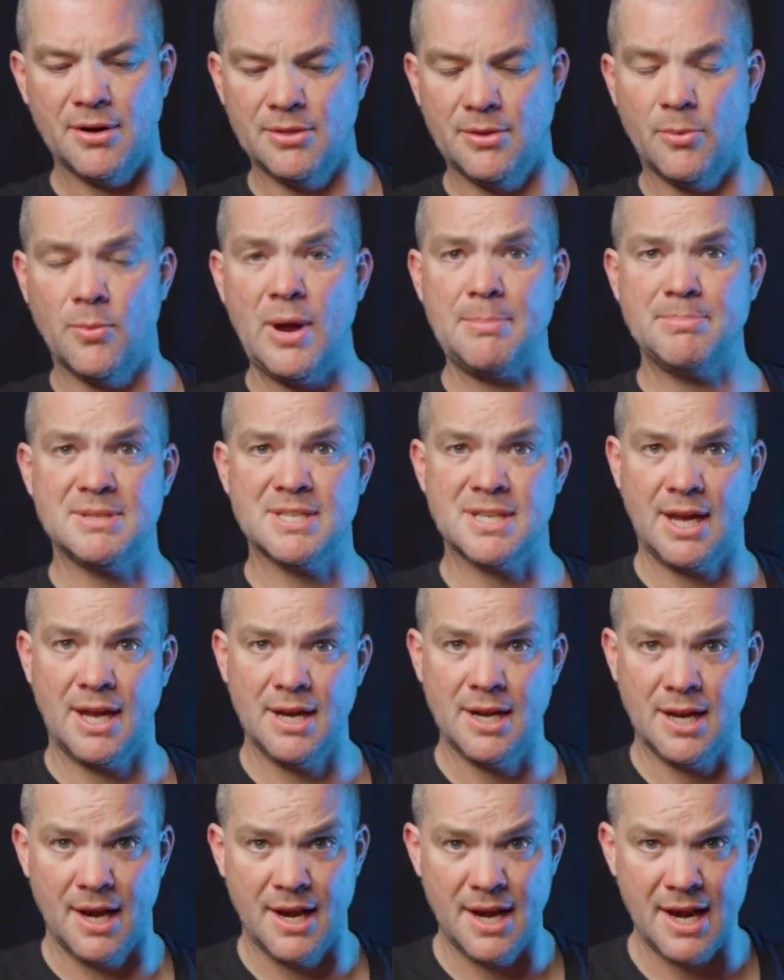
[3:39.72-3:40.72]
on the
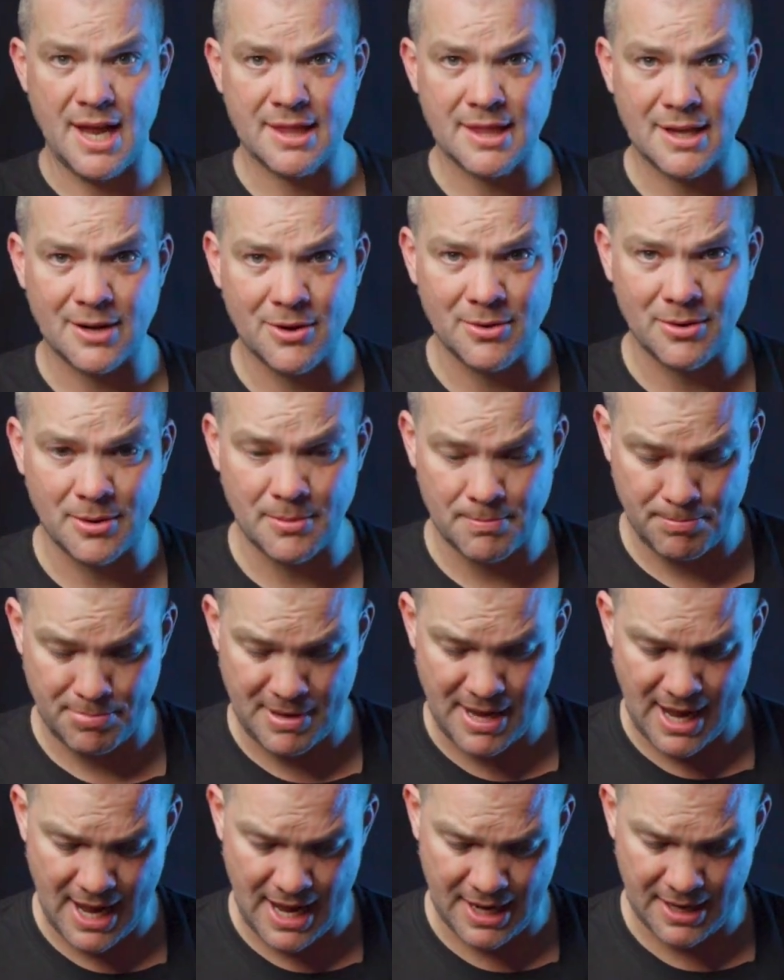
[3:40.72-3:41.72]
website. Another good
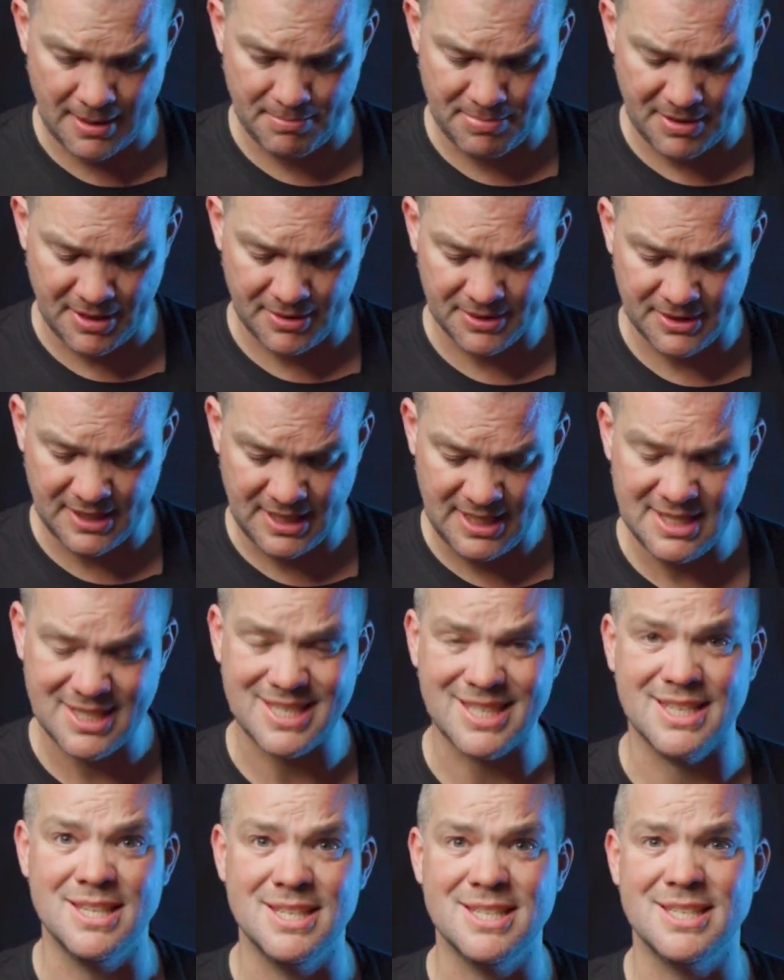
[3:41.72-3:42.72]
part about
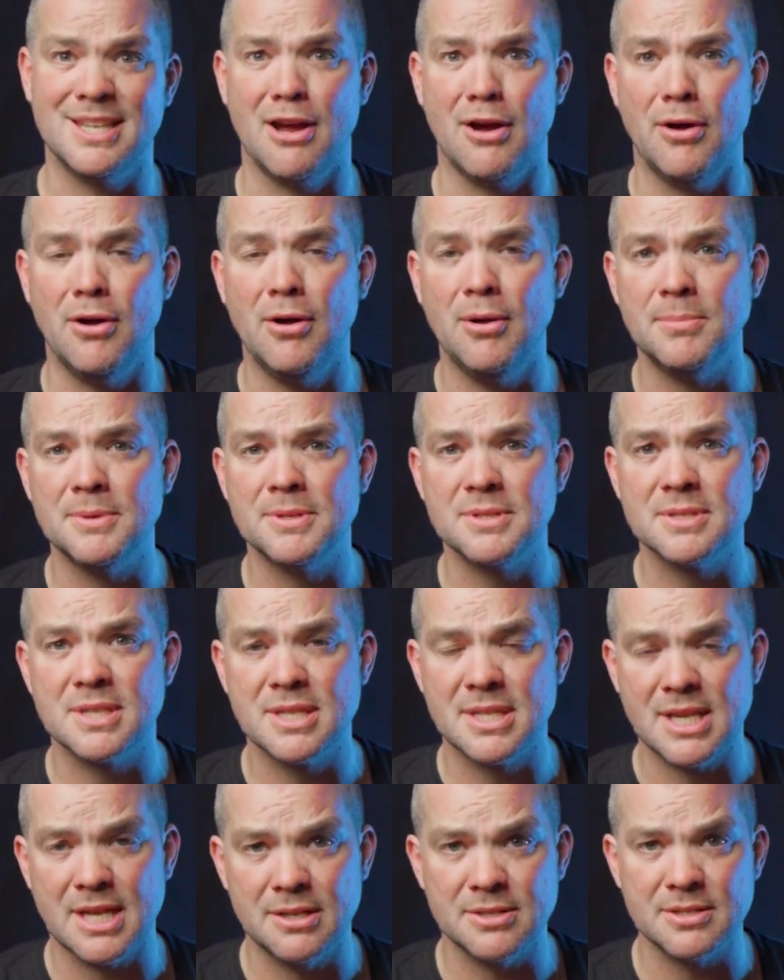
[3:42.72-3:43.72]
these is they're
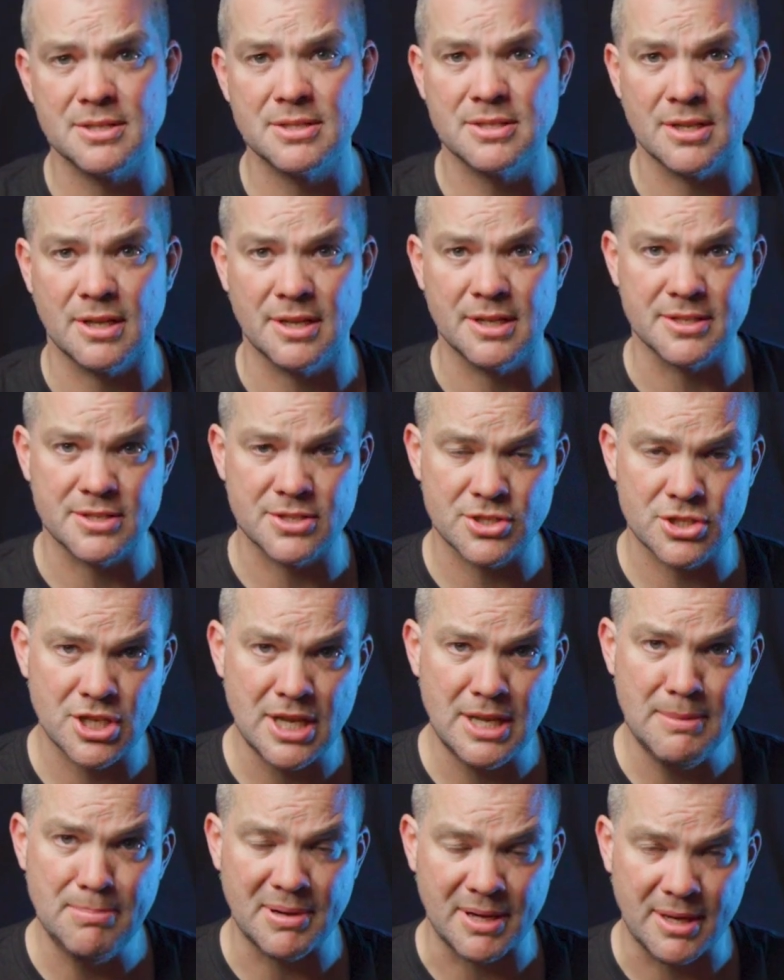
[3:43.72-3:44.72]
almost $1,000
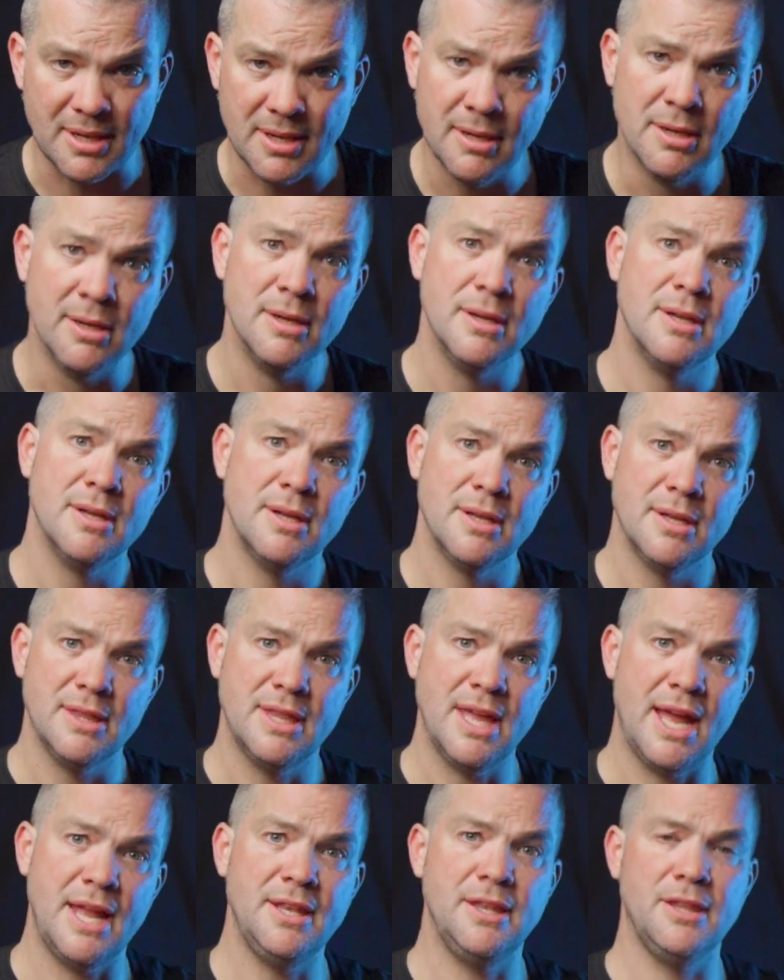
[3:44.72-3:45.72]
cheaper
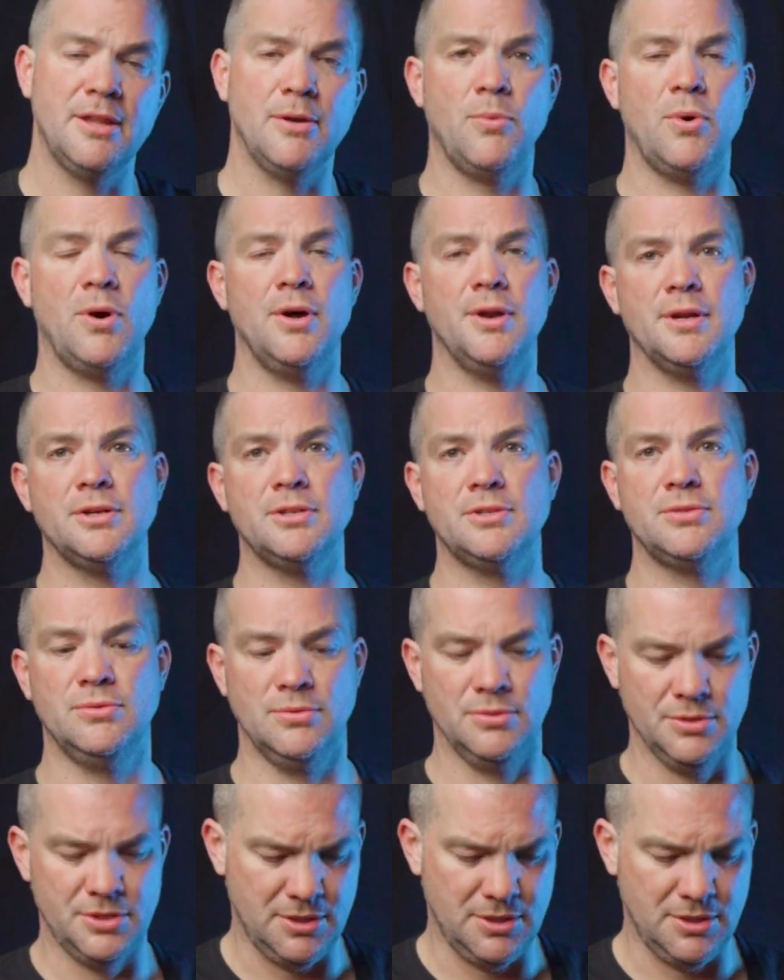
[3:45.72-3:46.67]
than the water-cooled